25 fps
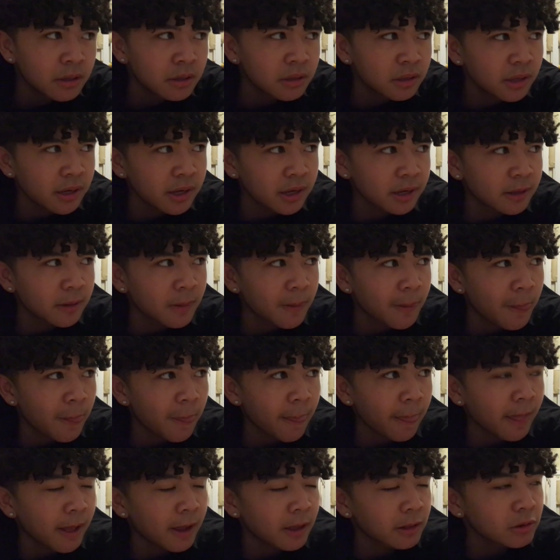like
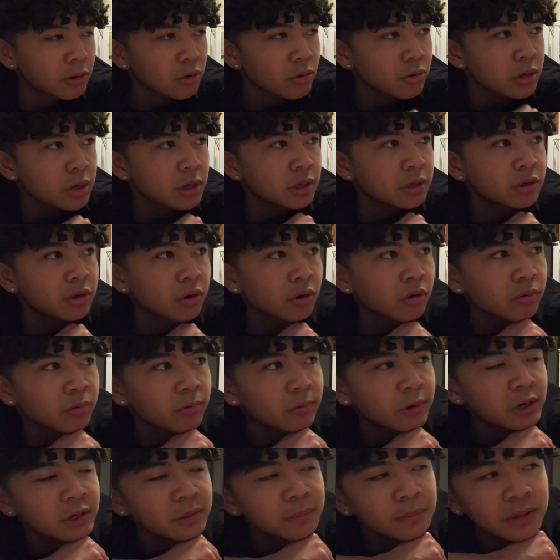I low key don't
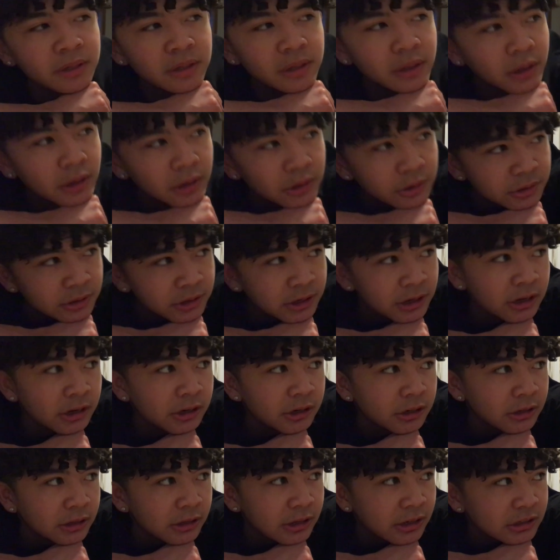want to be held down
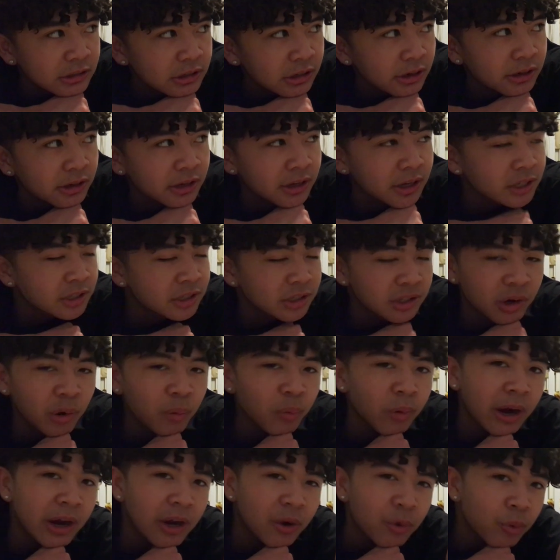unless like it's the
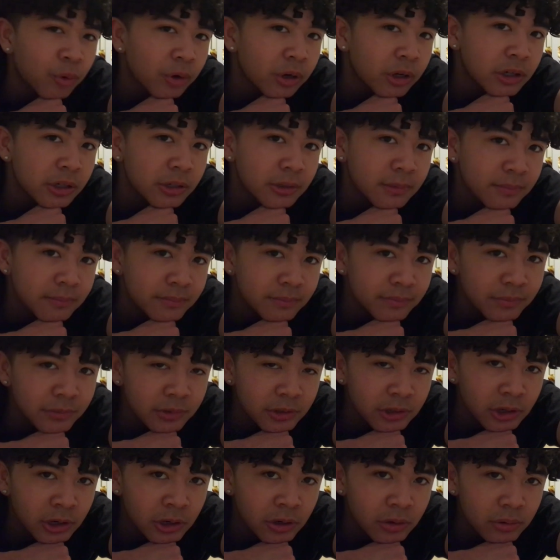right one,
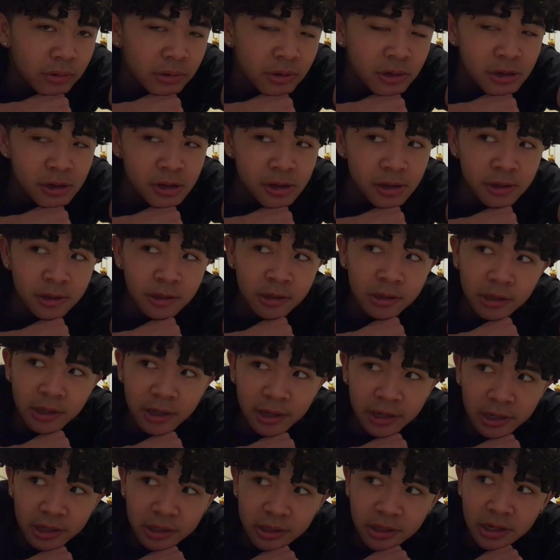you know?
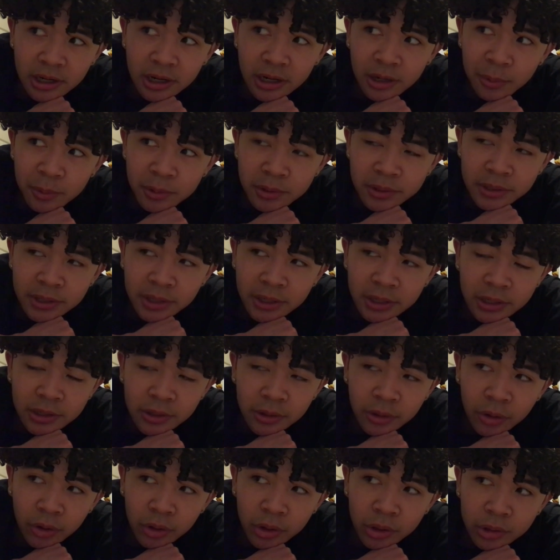Like I want to get a
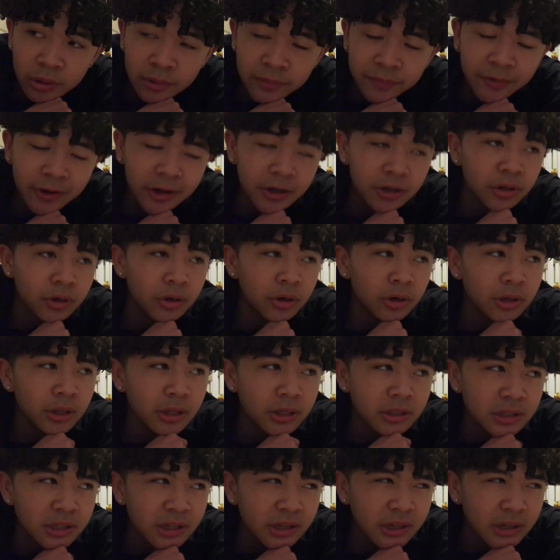girl and find a girl
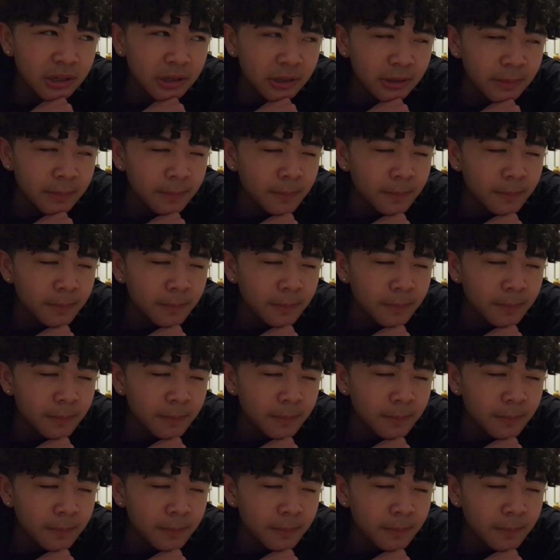that's like